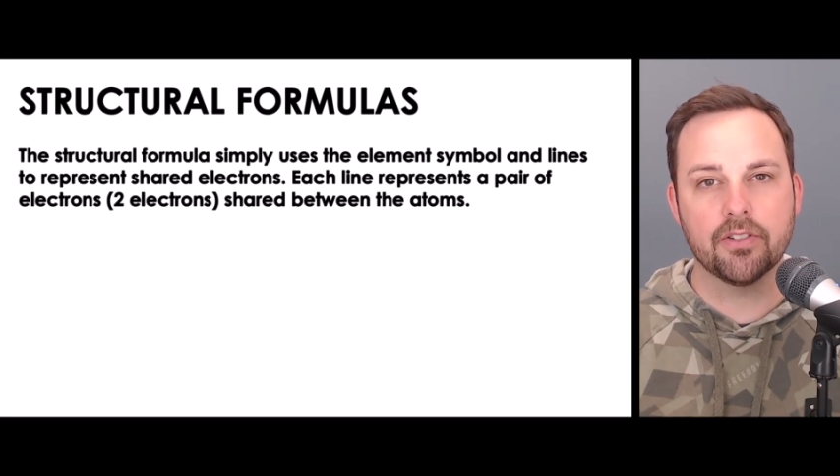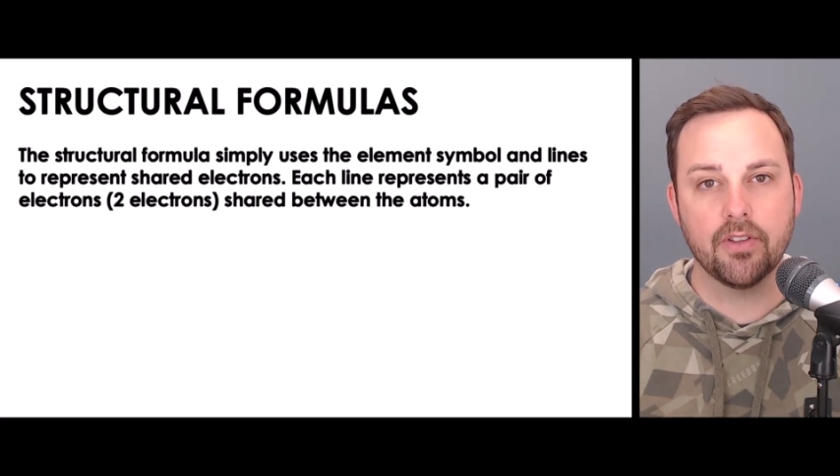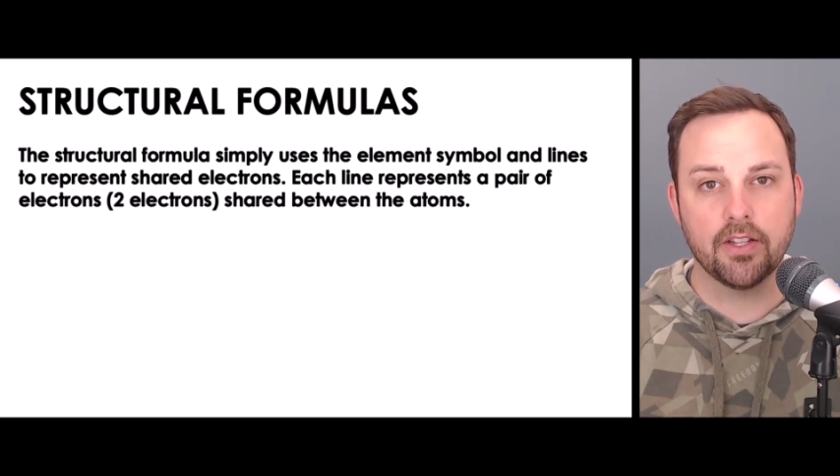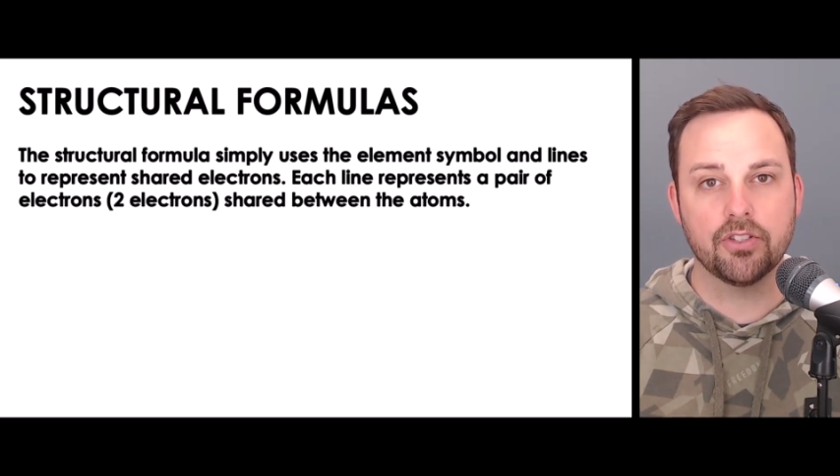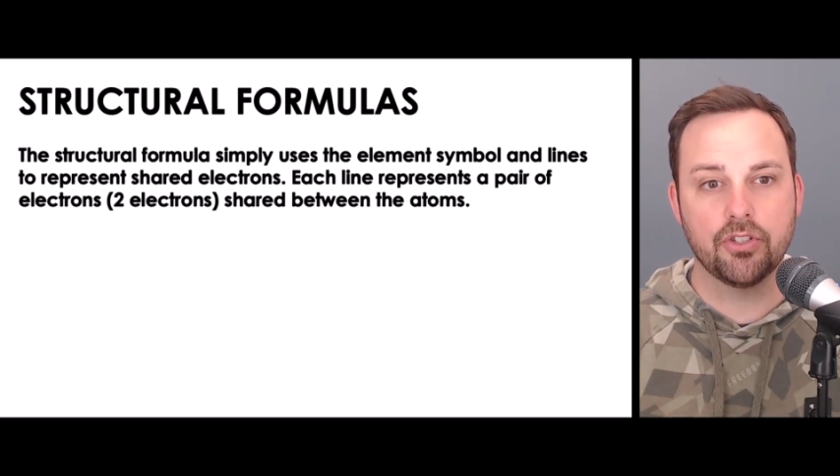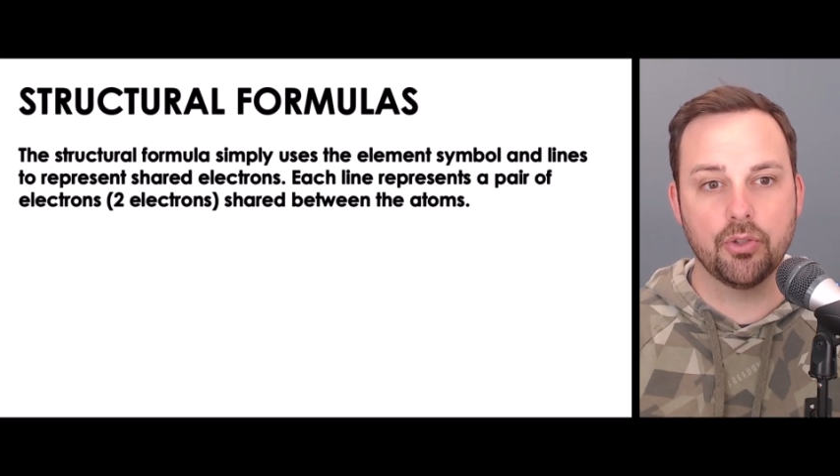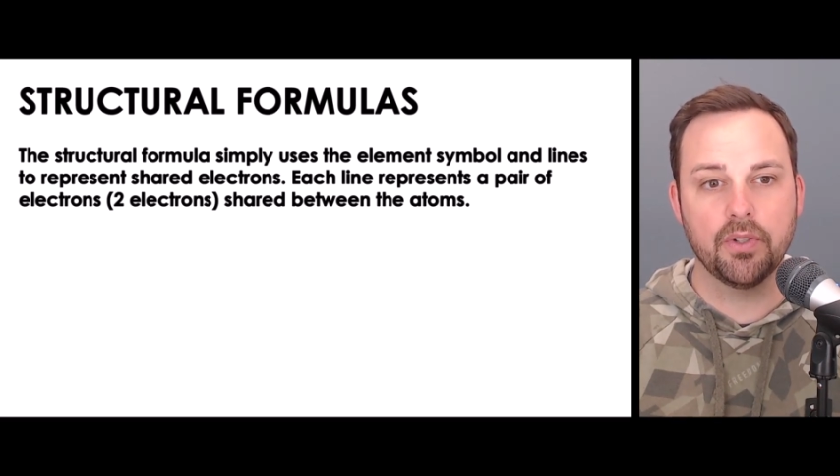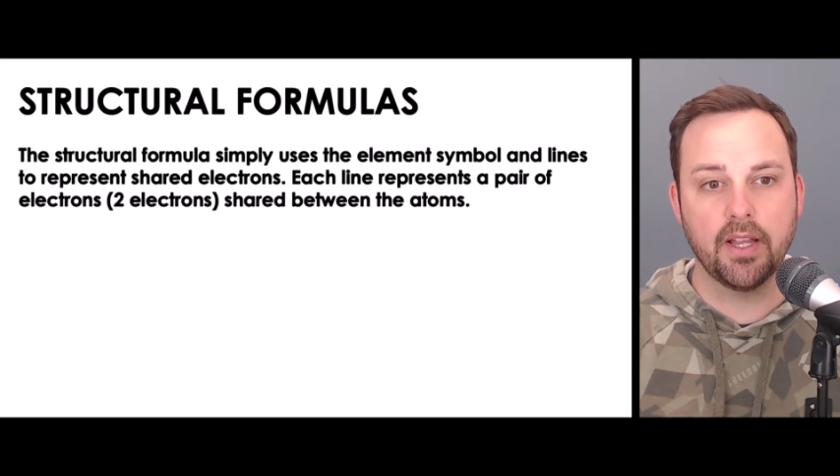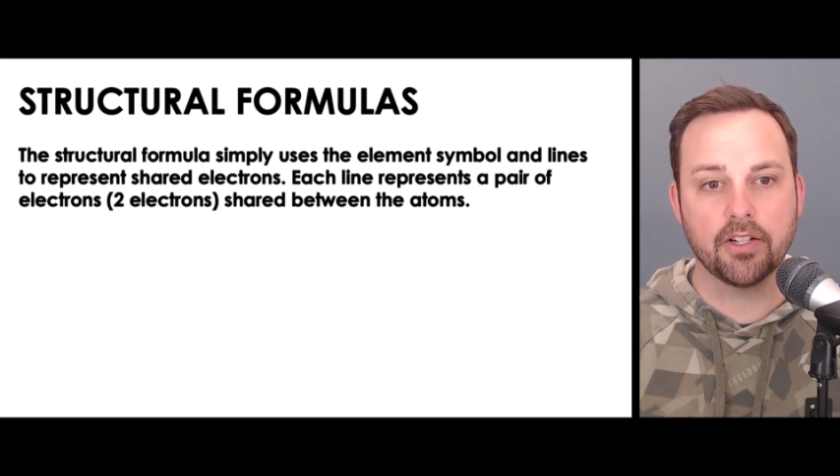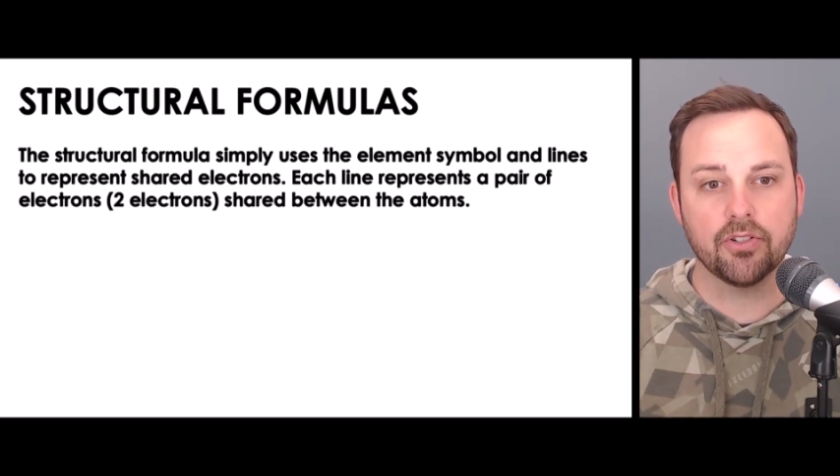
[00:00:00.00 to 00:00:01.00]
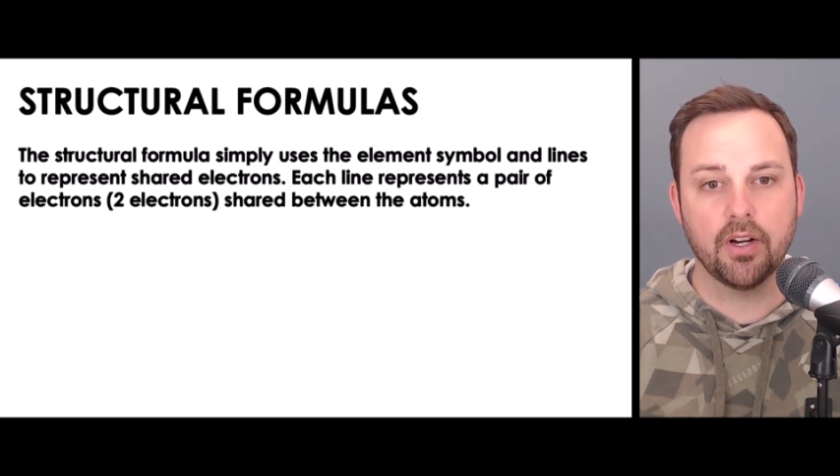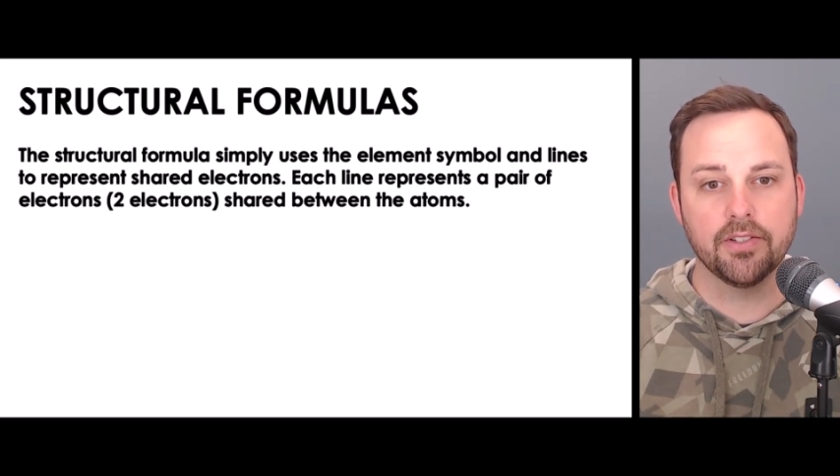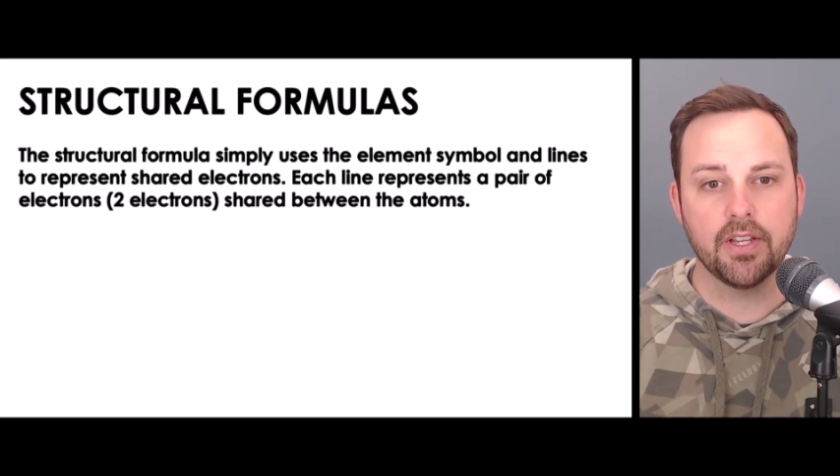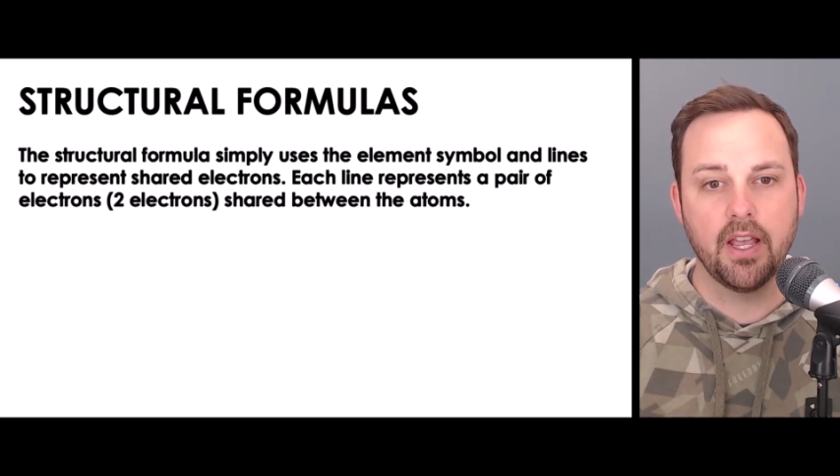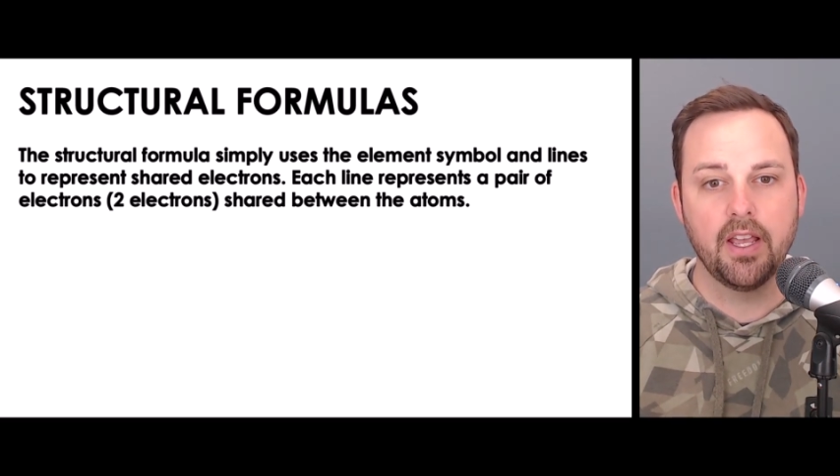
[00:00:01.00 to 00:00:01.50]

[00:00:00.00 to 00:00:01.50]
so that's two electrons,